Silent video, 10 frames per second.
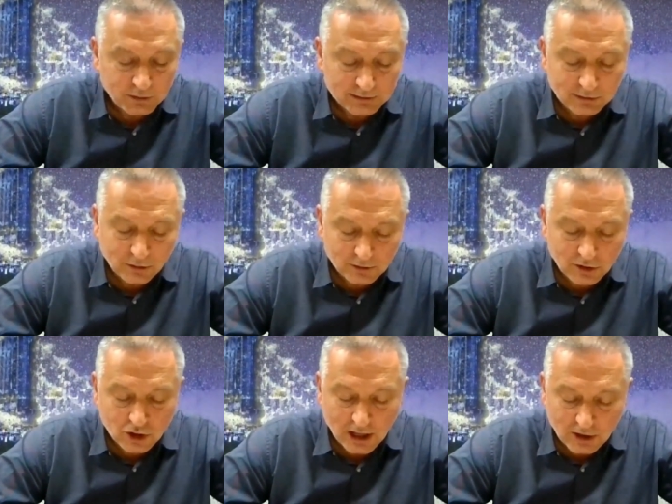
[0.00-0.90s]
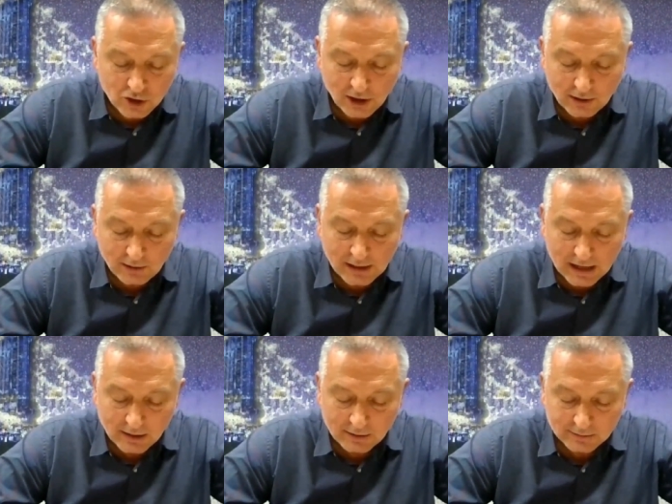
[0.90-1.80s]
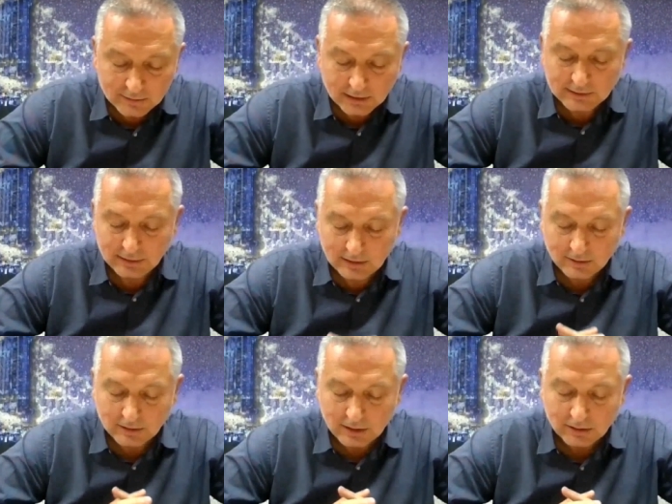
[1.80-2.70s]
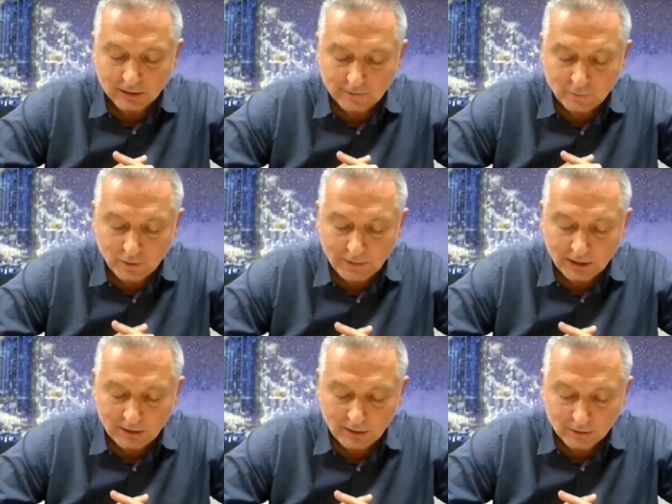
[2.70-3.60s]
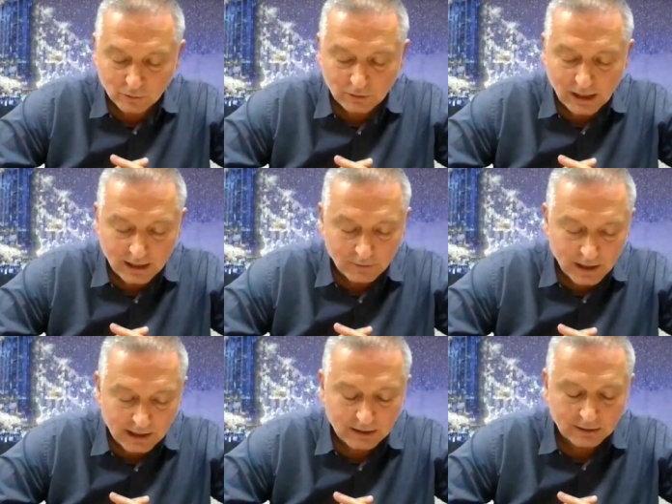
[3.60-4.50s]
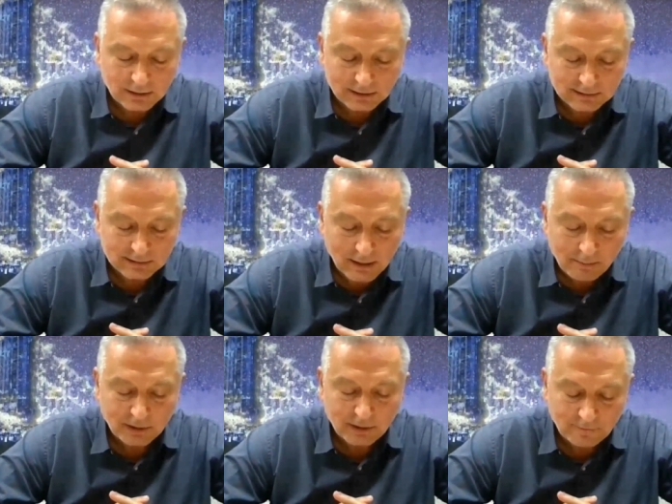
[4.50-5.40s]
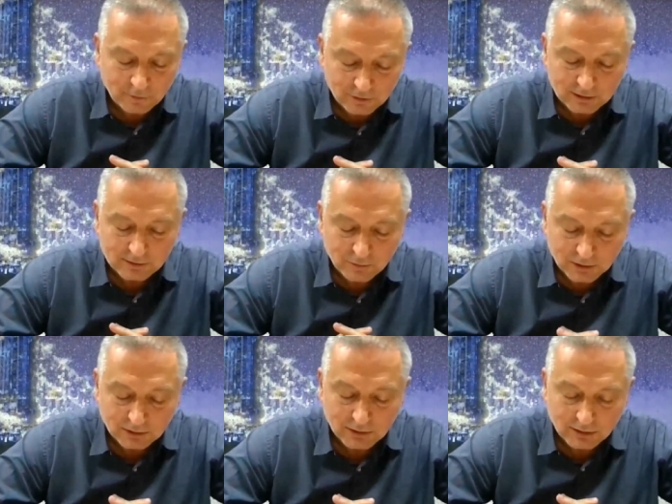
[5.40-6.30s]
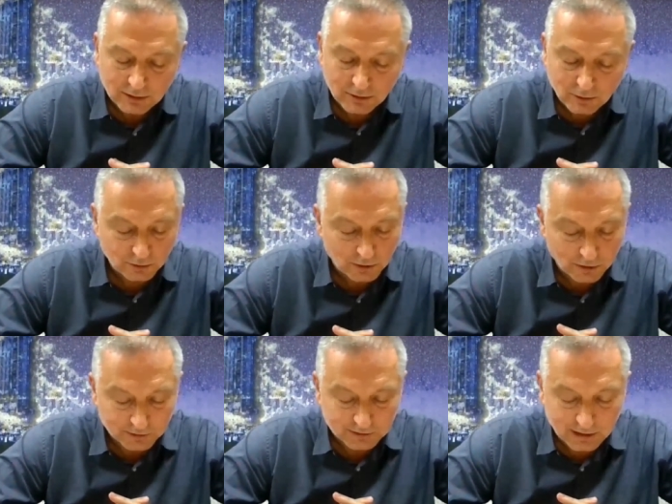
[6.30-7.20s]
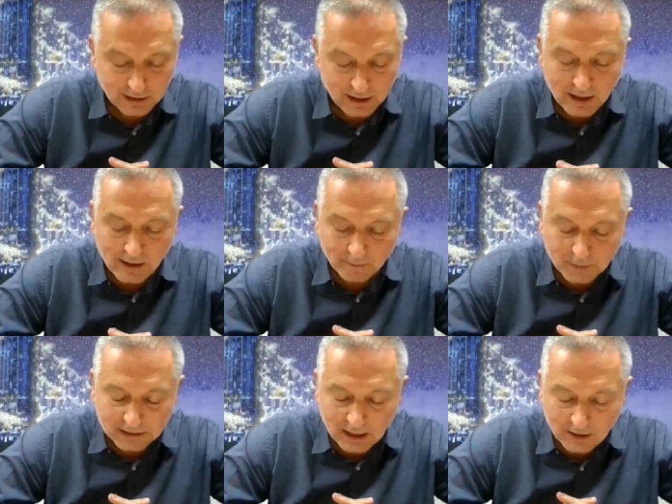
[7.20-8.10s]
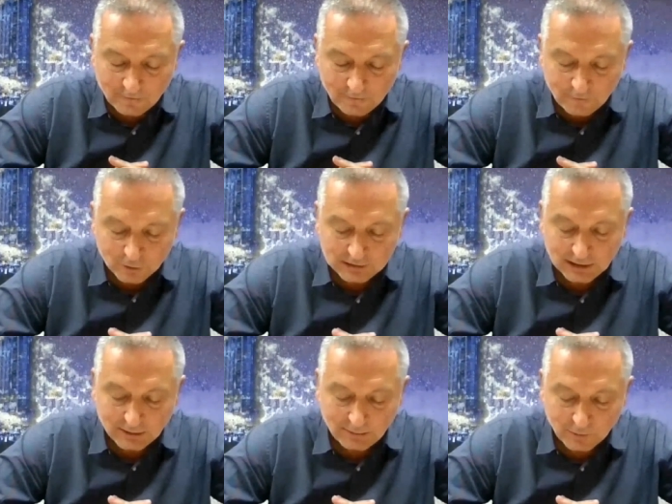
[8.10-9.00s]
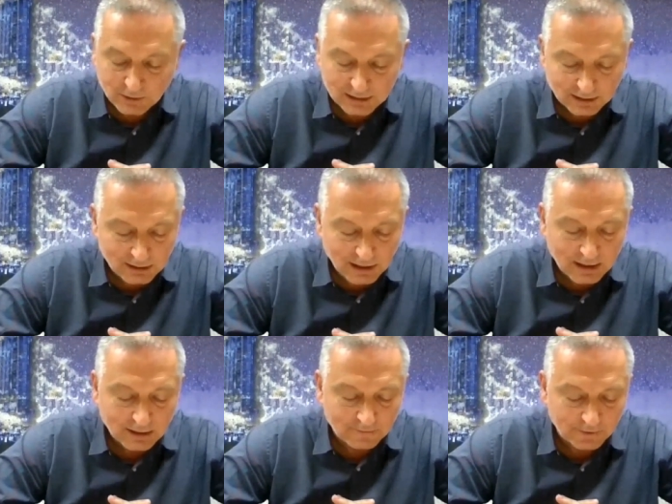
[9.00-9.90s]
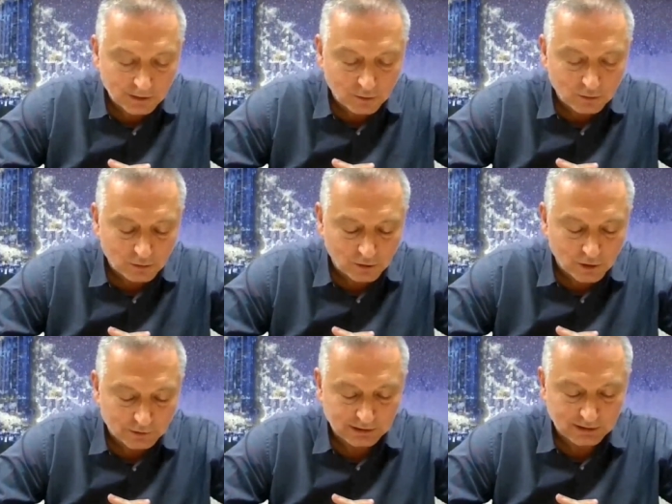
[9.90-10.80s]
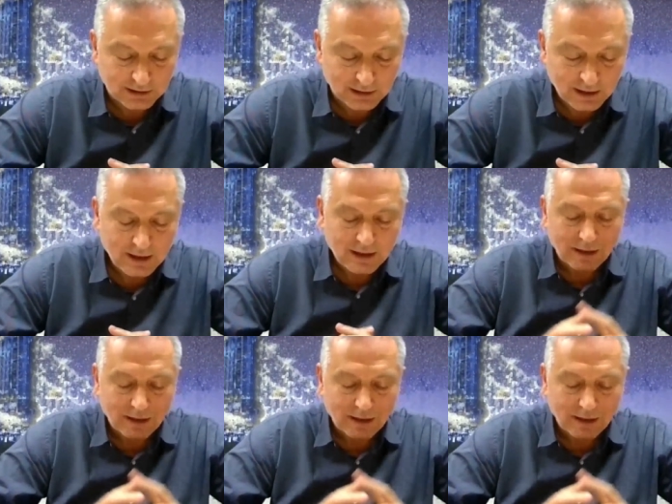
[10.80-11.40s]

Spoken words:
Do the stories change Shahrazad, that serial killer of women? Do they awaken his empathy for this world? Who knows? But they infuse him with the drug of a new curiosity